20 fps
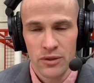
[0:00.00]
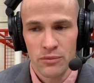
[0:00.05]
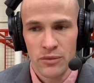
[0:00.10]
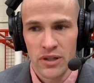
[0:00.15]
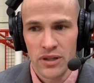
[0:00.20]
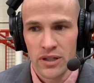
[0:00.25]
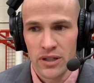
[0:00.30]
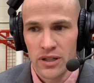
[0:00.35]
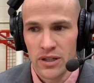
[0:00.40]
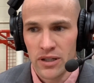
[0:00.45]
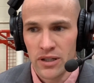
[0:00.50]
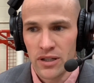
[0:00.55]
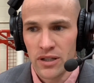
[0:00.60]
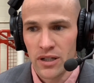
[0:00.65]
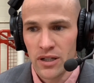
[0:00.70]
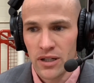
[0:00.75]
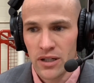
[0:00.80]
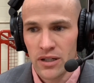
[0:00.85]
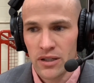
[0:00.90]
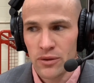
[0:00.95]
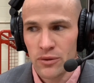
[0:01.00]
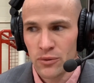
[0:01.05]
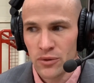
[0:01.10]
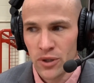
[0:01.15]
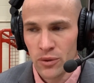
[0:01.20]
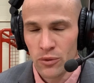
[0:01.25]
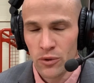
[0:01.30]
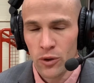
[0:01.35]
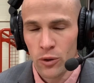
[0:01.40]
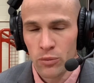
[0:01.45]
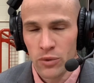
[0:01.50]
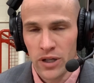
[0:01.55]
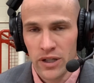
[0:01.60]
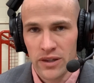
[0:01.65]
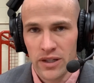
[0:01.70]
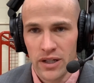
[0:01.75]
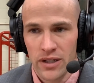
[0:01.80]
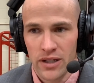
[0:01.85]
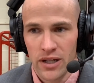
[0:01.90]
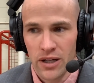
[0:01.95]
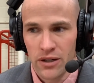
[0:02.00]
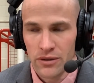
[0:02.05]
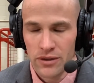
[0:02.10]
and then we'll go break that down,